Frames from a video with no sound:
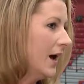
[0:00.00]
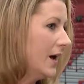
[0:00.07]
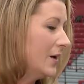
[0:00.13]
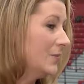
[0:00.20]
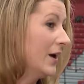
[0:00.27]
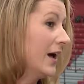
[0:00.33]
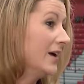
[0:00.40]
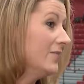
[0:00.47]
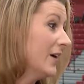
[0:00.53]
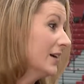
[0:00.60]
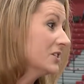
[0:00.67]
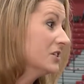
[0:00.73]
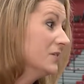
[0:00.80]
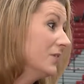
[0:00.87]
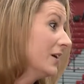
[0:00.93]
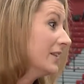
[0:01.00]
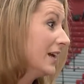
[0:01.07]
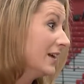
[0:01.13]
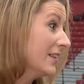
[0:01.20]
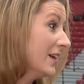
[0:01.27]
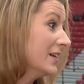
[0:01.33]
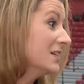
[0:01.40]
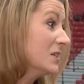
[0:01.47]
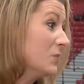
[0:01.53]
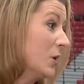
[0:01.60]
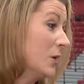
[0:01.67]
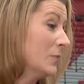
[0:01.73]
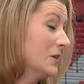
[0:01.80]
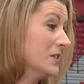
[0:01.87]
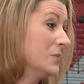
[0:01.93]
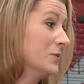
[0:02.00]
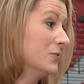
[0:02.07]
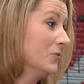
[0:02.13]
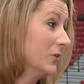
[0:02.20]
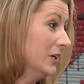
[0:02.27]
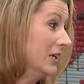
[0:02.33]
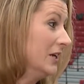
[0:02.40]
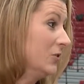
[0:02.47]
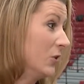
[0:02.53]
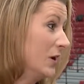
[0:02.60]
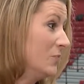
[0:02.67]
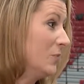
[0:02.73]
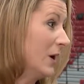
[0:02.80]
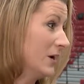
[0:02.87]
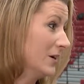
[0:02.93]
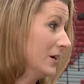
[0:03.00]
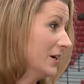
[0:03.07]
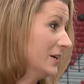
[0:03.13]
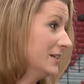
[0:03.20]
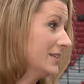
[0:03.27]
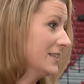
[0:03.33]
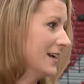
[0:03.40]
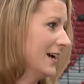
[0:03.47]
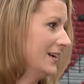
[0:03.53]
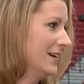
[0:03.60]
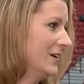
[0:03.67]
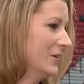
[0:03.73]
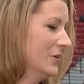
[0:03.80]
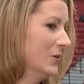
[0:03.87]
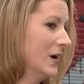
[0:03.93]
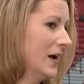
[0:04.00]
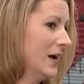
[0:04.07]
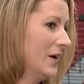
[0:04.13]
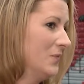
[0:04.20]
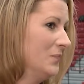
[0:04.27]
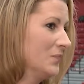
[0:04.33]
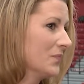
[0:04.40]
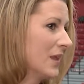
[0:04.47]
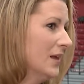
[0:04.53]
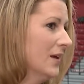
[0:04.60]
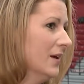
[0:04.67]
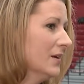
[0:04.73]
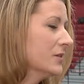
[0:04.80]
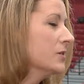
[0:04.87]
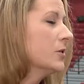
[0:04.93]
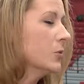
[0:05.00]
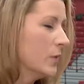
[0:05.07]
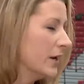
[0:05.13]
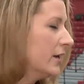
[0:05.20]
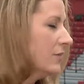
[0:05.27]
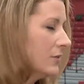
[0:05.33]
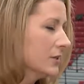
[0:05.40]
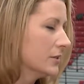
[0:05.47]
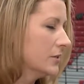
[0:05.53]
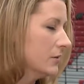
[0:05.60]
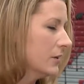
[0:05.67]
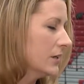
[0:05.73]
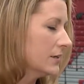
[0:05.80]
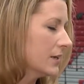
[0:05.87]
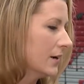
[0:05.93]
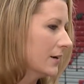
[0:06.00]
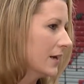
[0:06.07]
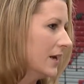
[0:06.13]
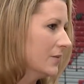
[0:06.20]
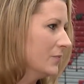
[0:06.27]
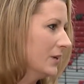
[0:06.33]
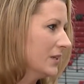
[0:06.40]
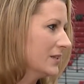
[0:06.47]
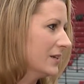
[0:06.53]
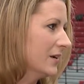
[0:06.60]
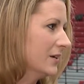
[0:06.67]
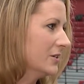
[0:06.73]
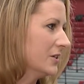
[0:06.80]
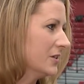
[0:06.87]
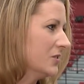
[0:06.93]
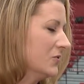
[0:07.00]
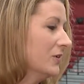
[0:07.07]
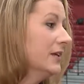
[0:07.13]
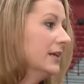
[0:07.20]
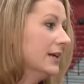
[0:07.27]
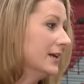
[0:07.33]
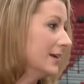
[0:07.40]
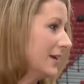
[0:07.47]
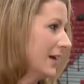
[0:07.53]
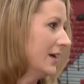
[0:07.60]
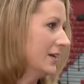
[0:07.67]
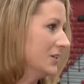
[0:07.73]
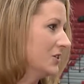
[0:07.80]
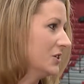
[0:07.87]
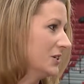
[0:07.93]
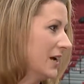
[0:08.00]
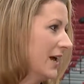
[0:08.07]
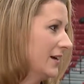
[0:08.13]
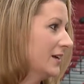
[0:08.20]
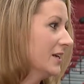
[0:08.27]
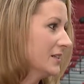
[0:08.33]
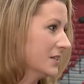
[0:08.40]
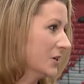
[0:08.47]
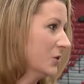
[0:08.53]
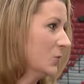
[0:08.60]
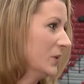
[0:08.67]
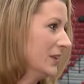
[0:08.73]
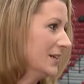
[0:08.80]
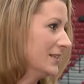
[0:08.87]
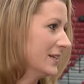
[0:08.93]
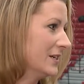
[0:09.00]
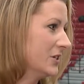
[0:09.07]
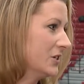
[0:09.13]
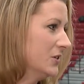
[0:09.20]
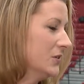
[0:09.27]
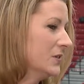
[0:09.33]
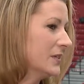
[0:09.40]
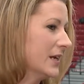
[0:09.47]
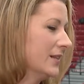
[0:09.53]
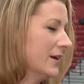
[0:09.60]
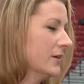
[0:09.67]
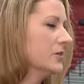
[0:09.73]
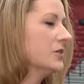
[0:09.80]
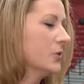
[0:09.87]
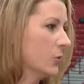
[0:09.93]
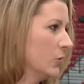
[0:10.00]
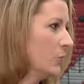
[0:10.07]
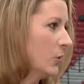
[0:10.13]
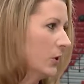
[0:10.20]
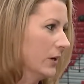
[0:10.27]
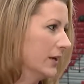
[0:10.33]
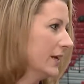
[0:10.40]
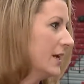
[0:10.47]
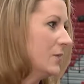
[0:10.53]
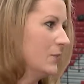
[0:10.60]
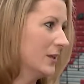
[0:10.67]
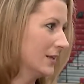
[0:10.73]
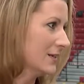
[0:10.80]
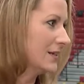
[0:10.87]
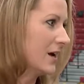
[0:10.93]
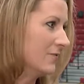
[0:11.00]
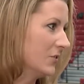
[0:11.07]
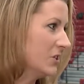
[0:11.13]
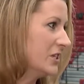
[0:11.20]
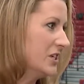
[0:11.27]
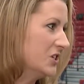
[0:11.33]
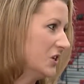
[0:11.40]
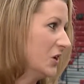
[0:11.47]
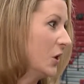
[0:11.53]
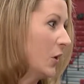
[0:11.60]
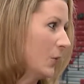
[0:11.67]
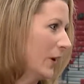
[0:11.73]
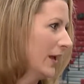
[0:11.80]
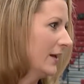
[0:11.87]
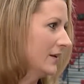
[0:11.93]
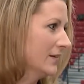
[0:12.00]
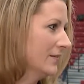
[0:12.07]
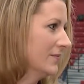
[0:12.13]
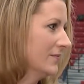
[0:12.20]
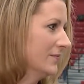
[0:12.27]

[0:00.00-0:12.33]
Um, I've actually found the athletic department to be really great partners. I know um, so many of the students on campus are just really engaged and concerned with these issues, and they're so important in keeping this conversation going